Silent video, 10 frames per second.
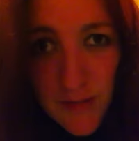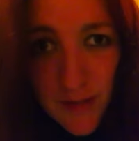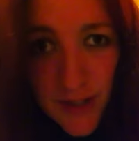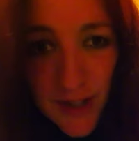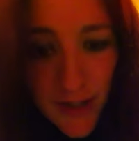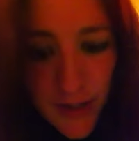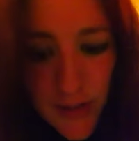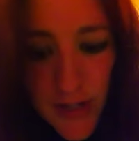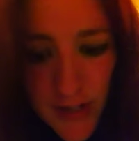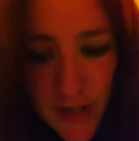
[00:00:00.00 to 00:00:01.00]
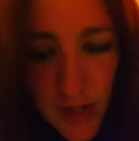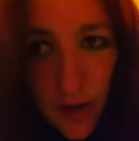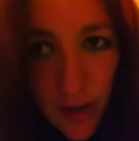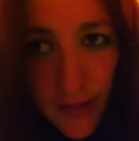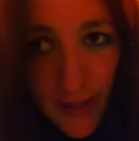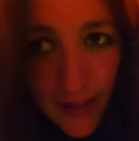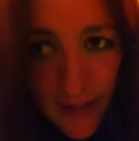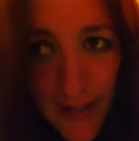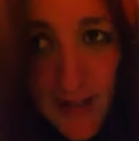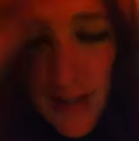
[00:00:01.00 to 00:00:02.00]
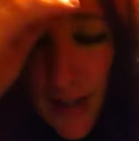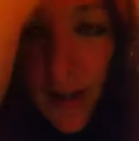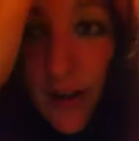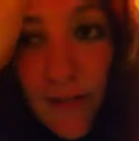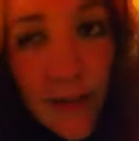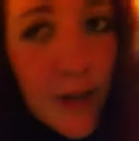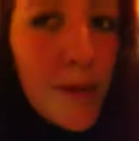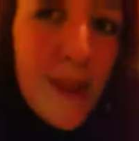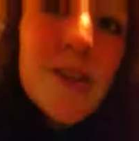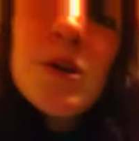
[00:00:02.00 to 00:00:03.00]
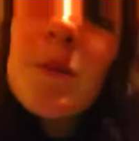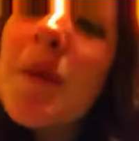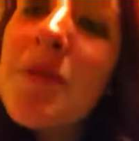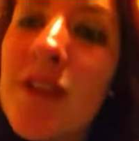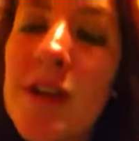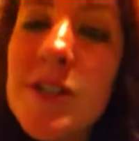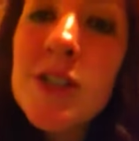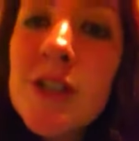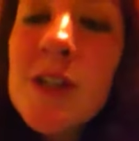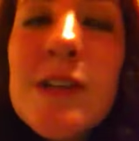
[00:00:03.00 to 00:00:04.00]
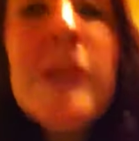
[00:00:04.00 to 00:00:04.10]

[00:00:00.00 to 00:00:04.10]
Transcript: some video footage of the gathering, so hopefully I can make that into a proper vlog soon.